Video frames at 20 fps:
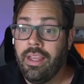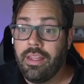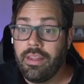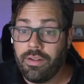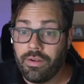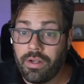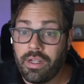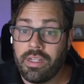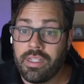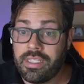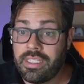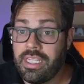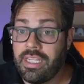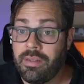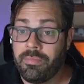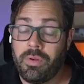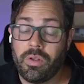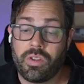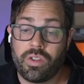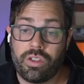They're going to see the
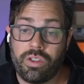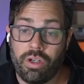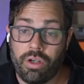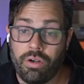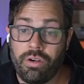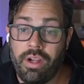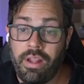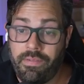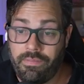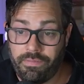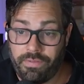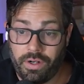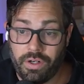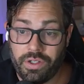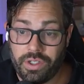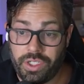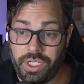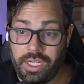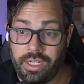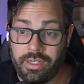most current
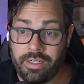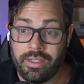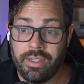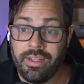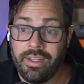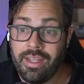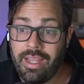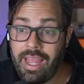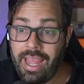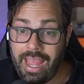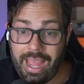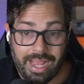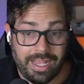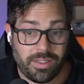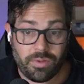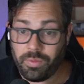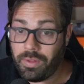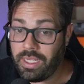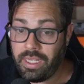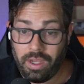version
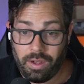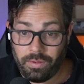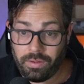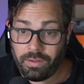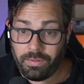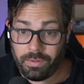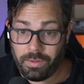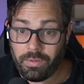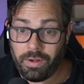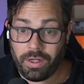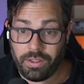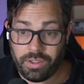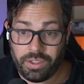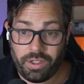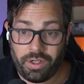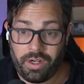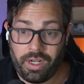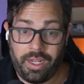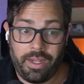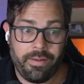as we go through our
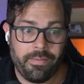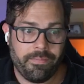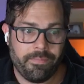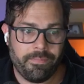journey.